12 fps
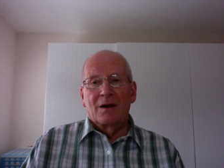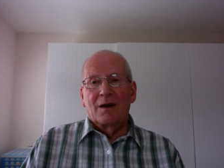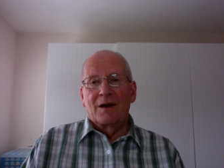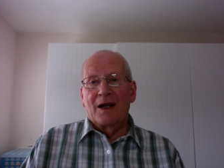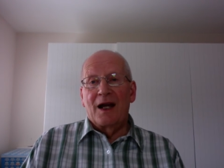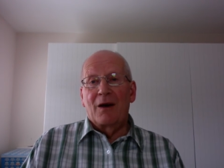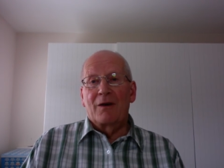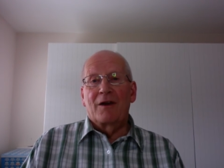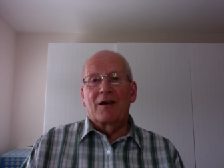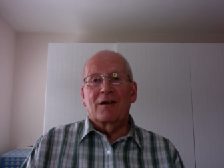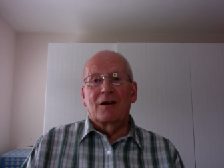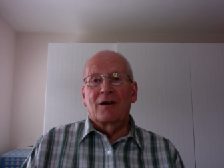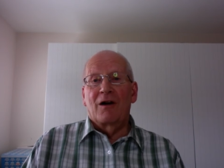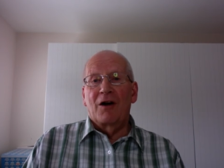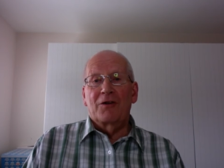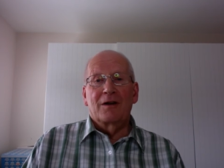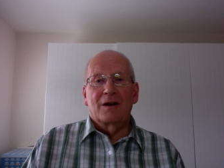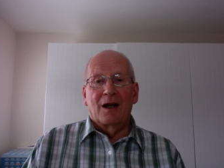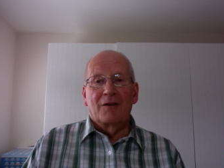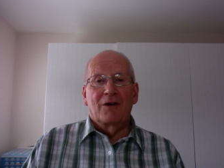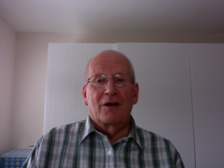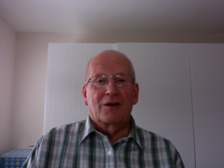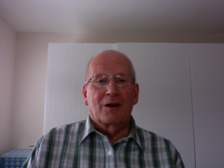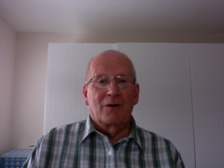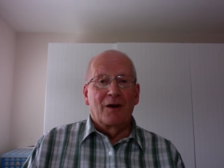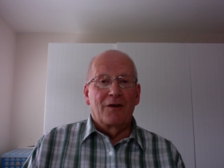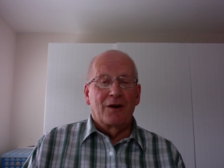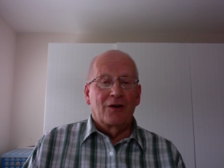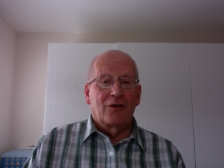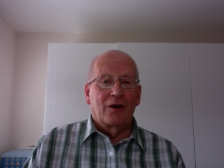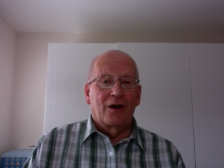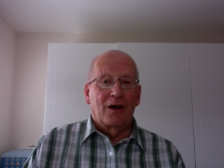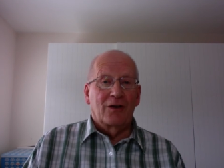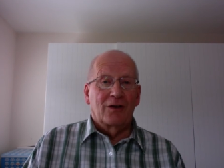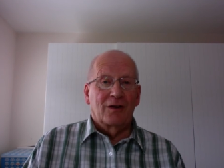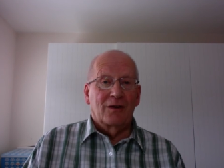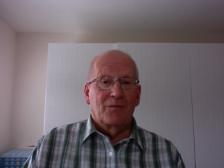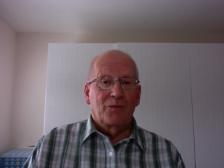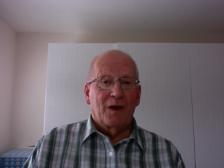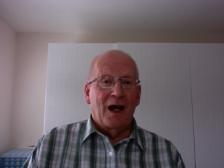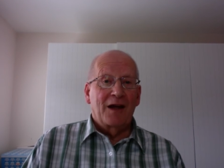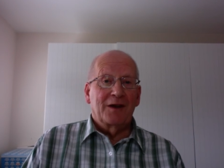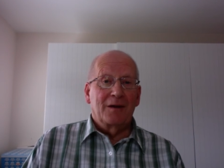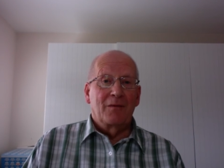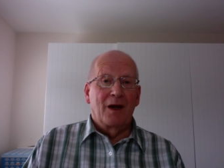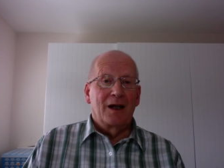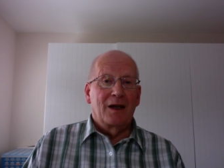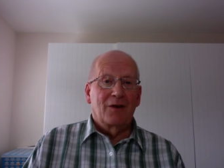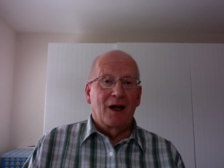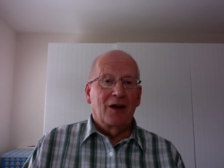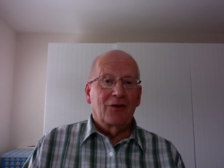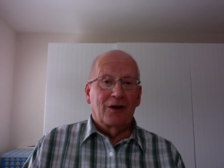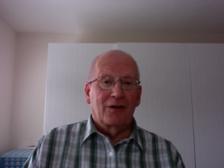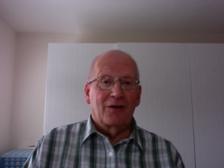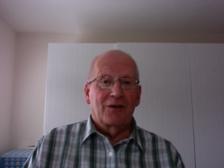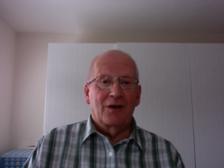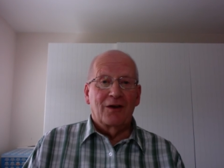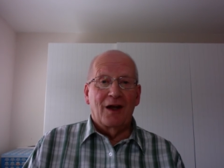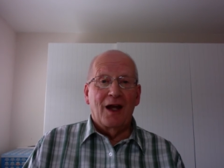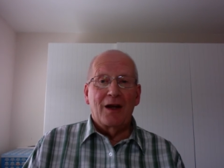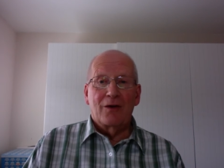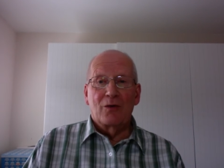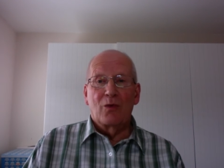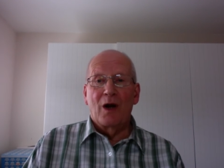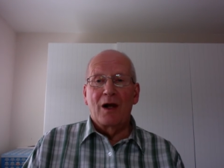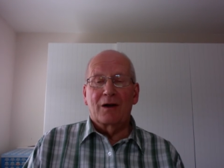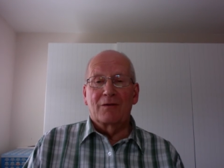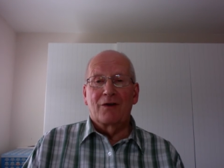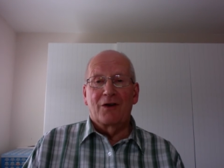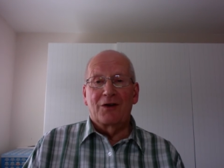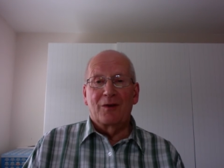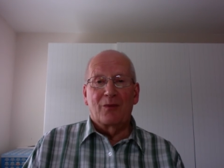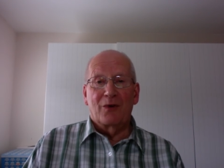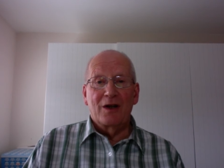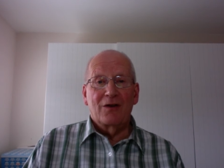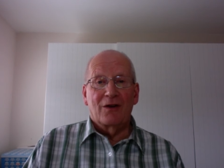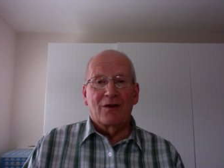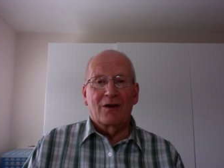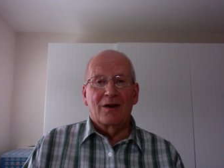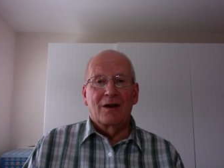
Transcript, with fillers: now in this large and diverse Corinthian church, as in many of our churches today who welcome visiting preachers.